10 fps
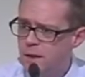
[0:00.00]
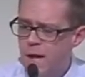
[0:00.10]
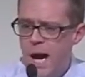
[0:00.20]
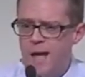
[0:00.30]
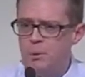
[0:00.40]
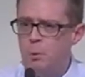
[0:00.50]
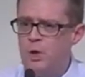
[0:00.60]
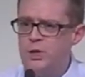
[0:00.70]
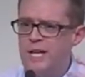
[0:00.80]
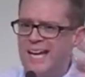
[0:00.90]
And it
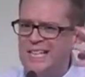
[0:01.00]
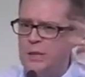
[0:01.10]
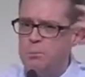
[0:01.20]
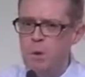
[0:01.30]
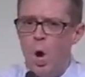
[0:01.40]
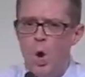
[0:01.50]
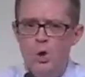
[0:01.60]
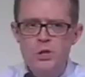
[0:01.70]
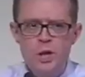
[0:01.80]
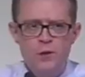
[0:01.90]
wasn't
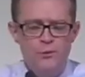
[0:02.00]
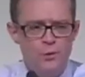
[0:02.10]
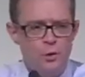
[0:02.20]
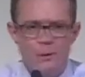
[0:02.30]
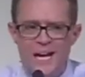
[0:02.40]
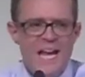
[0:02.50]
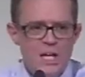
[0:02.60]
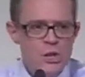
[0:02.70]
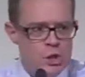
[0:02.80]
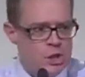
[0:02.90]
explosive
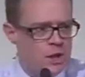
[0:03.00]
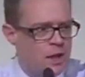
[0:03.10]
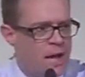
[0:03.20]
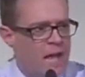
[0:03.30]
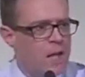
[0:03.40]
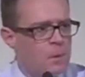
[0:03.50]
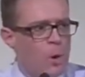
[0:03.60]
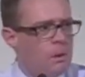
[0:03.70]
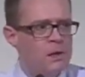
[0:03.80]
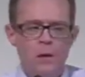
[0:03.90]
rage in a
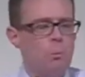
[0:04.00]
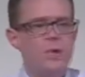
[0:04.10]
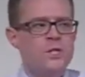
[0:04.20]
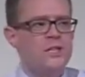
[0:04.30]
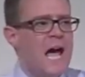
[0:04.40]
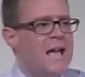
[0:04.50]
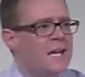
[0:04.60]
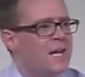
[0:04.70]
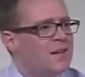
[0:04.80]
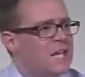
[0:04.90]
moment. It wasn't
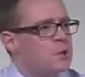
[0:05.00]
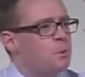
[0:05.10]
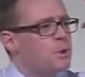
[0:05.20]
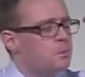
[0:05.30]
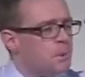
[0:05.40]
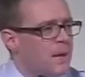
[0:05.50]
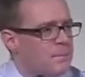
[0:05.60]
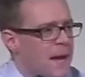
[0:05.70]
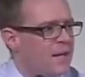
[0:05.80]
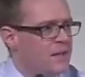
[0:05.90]
that. This was
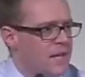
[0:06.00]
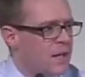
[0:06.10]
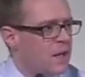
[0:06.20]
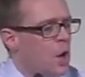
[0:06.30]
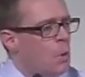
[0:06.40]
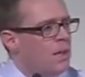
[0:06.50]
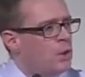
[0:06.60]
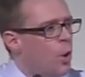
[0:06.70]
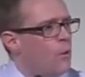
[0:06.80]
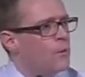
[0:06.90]
premeditated. We
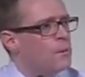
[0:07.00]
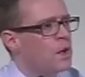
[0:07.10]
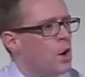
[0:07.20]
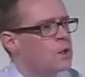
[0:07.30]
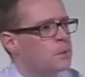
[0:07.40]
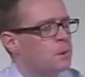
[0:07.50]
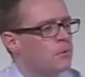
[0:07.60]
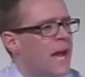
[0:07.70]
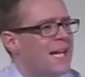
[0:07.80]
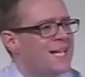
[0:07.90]
know from the
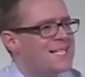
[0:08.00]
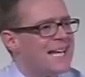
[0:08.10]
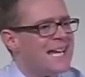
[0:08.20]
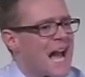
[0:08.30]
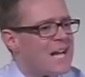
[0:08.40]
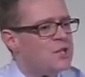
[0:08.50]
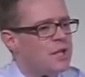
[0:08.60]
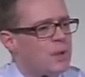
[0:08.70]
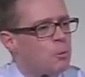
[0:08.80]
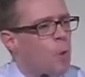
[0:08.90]
gospel writings that he
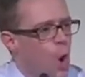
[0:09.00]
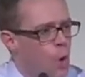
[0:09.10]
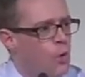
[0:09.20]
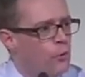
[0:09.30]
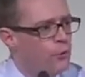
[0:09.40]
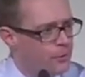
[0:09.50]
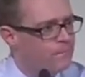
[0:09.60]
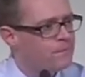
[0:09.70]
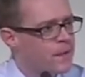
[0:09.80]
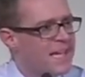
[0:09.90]
actually wove,
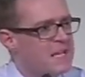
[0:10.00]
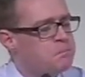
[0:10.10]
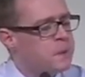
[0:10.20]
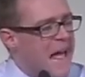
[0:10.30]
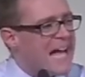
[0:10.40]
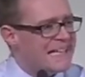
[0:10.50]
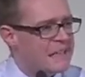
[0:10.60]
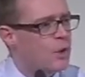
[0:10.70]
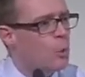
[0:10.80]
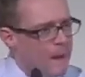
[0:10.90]
he
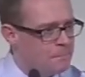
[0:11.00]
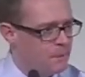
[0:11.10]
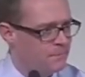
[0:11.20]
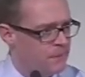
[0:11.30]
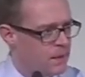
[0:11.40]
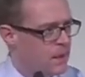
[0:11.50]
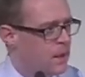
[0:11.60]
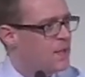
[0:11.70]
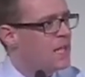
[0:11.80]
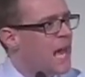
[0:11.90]
plaited the whip
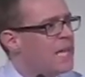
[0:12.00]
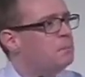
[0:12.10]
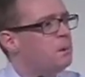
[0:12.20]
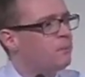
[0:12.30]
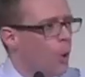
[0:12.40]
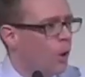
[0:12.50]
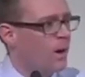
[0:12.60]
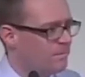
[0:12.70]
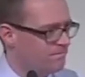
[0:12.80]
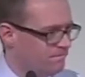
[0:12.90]
the night before.